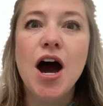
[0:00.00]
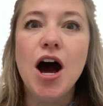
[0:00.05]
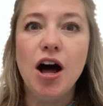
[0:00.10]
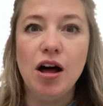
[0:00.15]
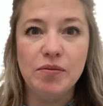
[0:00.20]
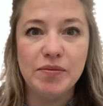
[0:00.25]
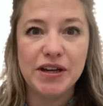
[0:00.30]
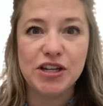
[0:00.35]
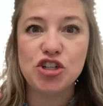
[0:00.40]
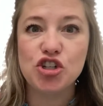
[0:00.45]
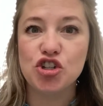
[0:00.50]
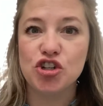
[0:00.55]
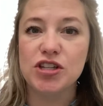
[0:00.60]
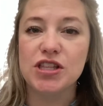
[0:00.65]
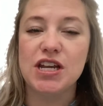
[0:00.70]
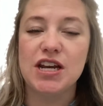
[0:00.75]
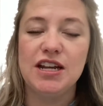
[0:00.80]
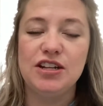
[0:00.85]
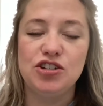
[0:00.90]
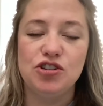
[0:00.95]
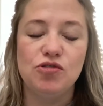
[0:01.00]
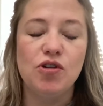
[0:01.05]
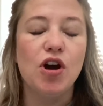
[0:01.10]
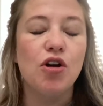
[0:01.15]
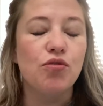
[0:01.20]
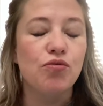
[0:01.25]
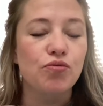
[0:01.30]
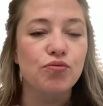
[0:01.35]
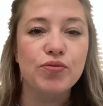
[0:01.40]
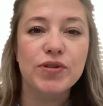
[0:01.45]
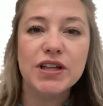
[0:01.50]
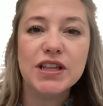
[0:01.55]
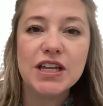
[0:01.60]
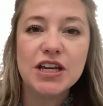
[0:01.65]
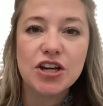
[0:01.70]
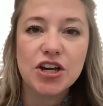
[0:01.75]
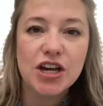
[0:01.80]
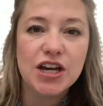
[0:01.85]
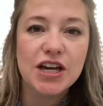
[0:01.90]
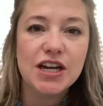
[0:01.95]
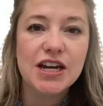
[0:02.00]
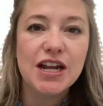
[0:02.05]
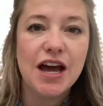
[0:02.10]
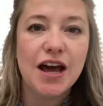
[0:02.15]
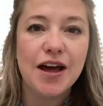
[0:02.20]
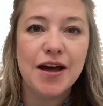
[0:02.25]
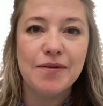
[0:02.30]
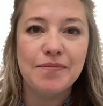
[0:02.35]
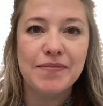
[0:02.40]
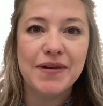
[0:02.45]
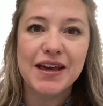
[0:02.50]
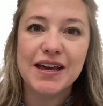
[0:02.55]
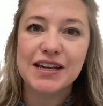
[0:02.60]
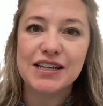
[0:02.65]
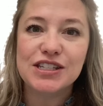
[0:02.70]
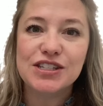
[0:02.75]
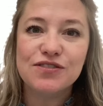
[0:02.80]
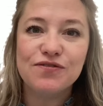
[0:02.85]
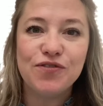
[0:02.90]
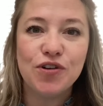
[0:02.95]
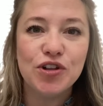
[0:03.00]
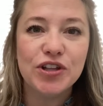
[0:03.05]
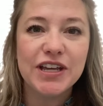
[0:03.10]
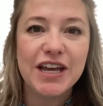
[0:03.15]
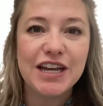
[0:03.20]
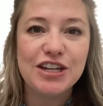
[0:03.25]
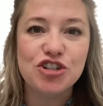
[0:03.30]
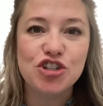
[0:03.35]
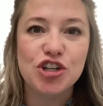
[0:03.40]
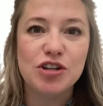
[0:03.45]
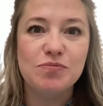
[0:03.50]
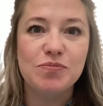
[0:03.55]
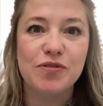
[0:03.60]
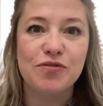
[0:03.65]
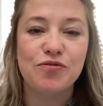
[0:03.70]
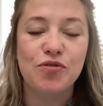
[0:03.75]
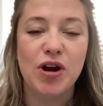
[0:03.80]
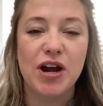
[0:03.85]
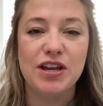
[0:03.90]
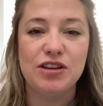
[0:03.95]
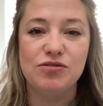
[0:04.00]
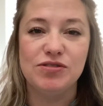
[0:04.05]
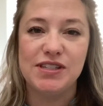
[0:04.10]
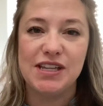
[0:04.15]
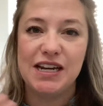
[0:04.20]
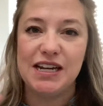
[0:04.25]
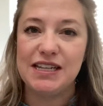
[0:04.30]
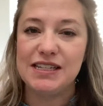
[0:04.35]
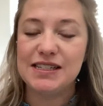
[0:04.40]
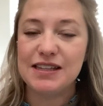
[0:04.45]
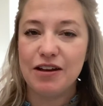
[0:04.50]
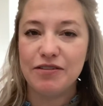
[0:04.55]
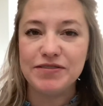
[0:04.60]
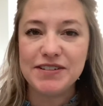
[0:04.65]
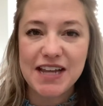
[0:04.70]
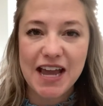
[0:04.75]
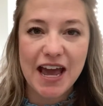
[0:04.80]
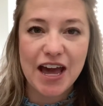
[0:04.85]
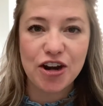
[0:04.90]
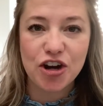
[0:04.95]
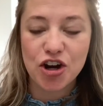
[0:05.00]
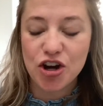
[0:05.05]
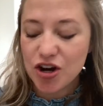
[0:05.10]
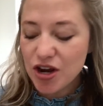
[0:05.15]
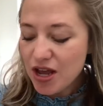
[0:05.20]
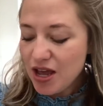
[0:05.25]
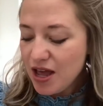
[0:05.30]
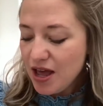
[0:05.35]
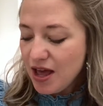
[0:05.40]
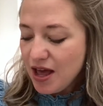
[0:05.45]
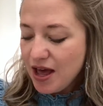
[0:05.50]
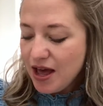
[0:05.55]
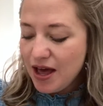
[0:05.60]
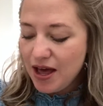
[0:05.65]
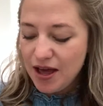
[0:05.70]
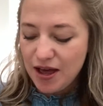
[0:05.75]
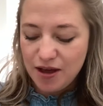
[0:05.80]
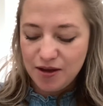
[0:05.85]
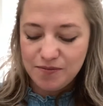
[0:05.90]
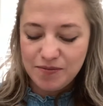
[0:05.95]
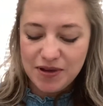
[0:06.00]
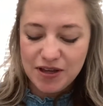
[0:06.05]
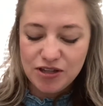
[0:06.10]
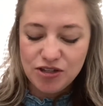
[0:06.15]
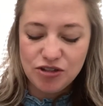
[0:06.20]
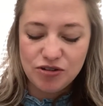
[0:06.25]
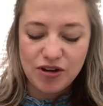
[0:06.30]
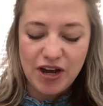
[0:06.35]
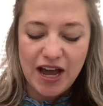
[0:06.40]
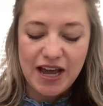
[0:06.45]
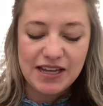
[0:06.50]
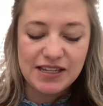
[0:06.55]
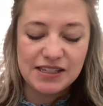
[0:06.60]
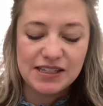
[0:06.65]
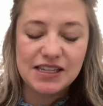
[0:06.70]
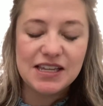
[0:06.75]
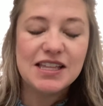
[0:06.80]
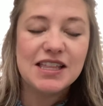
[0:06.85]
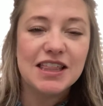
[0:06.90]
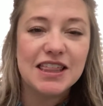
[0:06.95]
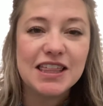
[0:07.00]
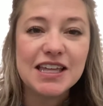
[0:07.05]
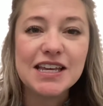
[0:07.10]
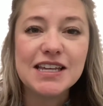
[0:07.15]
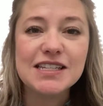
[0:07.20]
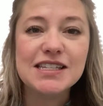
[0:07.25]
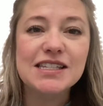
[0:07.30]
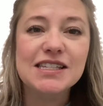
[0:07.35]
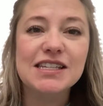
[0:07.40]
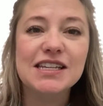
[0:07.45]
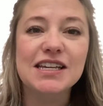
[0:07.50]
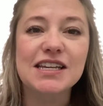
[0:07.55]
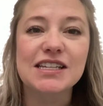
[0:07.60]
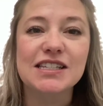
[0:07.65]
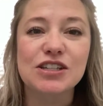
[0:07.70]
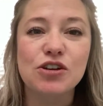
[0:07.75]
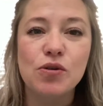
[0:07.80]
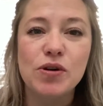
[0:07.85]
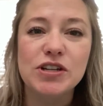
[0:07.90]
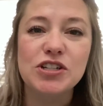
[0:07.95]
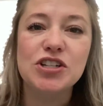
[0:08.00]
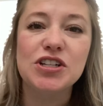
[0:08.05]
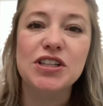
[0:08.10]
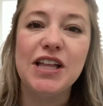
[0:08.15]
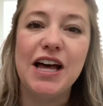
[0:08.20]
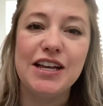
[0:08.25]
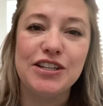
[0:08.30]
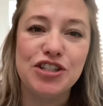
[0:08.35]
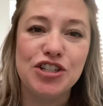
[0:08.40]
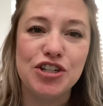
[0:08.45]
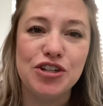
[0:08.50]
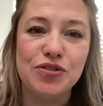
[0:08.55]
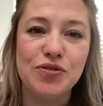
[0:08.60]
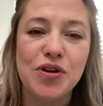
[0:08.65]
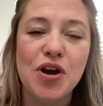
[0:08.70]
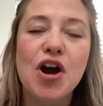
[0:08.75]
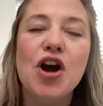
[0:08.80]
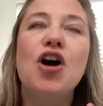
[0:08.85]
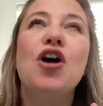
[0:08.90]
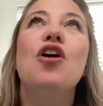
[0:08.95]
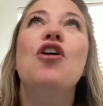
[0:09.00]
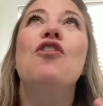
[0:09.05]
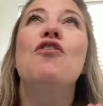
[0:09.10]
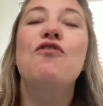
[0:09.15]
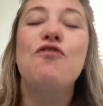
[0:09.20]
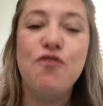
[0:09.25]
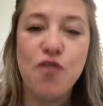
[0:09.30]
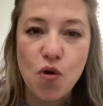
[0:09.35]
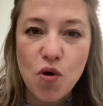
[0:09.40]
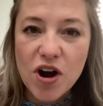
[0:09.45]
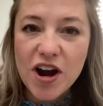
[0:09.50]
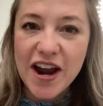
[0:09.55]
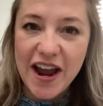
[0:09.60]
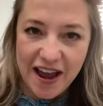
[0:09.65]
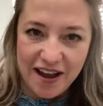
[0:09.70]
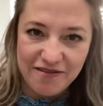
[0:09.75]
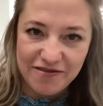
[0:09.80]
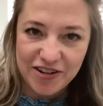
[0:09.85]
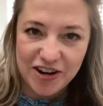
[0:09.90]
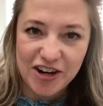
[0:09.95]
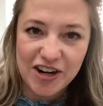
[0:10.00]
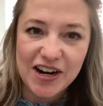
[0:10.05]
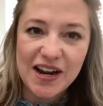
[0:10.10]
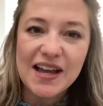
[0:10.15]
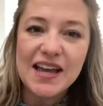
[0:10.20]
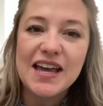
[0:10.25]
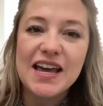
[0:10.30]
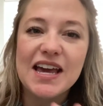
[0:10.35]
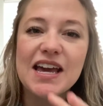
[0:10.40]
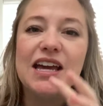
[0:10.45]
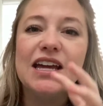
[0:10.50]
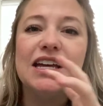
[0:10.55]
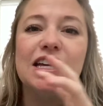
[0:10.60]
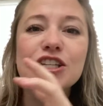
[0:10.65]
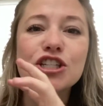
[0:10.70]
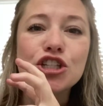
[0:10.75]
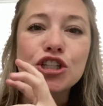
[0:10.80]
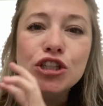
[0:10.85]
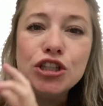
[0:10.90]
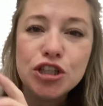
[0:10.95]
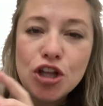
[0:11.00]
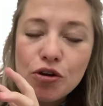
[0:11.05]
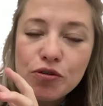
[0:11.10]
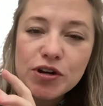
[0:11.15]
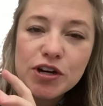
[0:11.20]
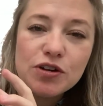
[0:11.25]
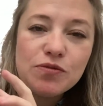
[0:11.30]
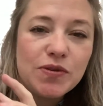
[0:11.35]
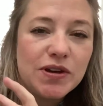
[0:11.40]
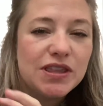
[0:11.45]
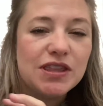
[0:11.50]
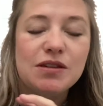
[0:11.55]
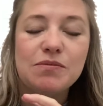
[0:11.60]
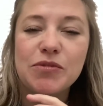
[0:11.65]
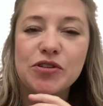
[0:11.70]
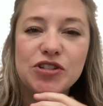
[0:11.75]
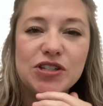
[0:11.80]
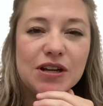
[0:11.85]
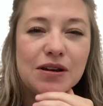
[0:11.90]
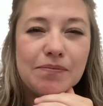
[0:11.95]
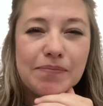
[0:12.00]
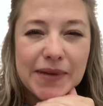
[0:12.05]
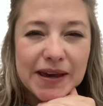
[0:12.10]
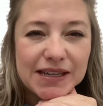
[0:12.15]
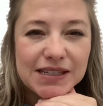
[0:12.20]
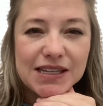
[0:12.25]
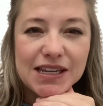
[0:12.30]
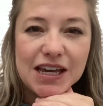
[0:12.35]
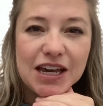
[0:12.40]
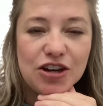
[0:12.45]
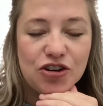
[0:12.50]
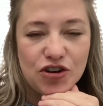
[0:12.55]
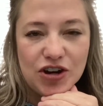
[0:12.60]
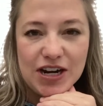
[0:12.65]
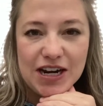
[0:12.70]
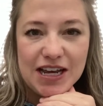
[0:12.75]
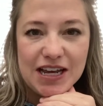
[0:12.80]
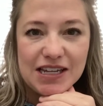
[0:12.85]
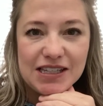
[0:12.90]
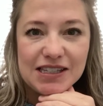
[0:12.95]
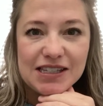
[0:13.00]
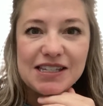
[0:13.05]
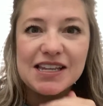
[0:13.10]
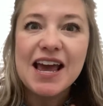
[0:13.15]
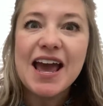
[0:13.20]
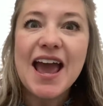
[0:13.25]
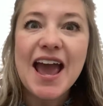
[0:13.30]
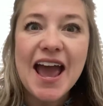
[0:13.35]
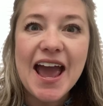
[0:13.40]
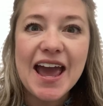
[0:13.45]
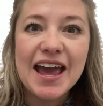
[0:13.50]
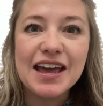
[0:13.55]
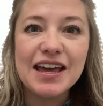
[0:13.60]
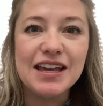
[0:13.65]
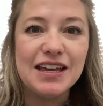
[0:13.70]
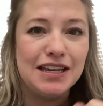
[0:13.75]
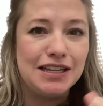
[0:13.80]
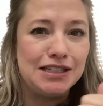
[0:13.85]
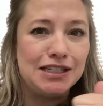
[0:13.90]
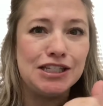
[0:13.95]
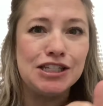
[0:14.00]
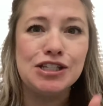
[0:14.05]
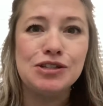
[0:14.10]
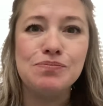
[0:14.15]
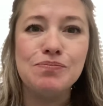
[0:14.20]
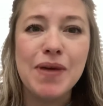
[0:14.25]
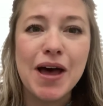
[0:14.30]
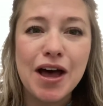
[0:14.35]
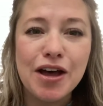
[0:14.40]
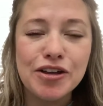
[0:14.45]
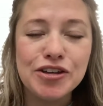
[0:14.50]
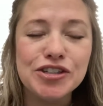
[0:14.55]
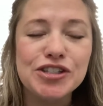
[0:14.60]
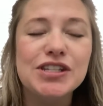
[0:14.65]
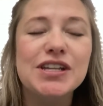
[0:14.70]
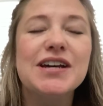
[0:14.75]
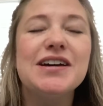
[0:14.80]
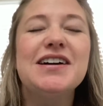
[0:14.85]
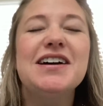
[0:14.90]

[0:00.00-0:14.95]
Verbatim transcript: I'll make sure that I do a really good um, exfoliation before I use any self-tanner. Um, you guys, this is going to last you forever. It is loaded with the most amazing ingredients it smells